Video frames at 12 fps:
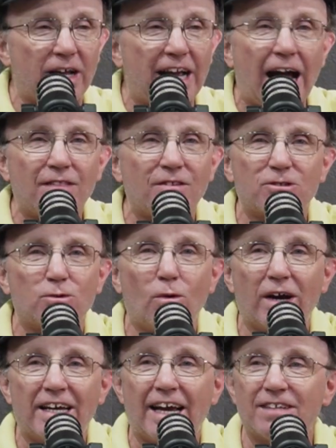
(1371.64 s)
to Catholic
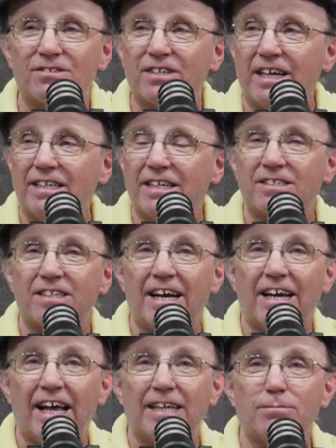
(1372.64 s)
school, I can't see in this
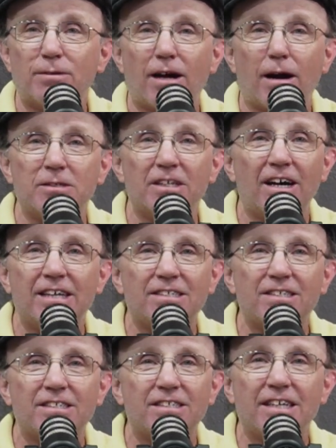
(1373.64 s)
day and age becoming nun. It
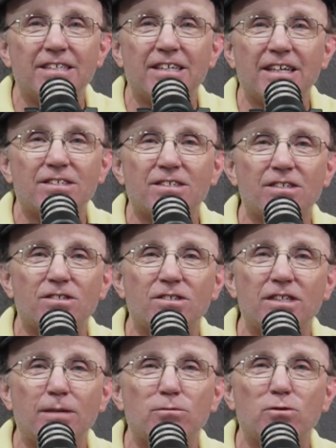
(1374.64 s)

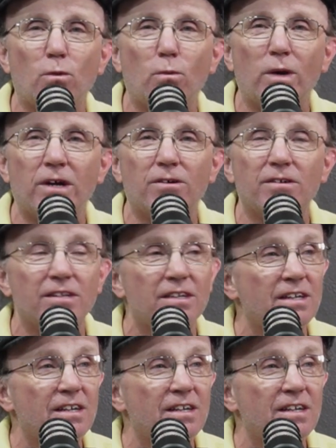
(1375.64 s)
just seems too weird.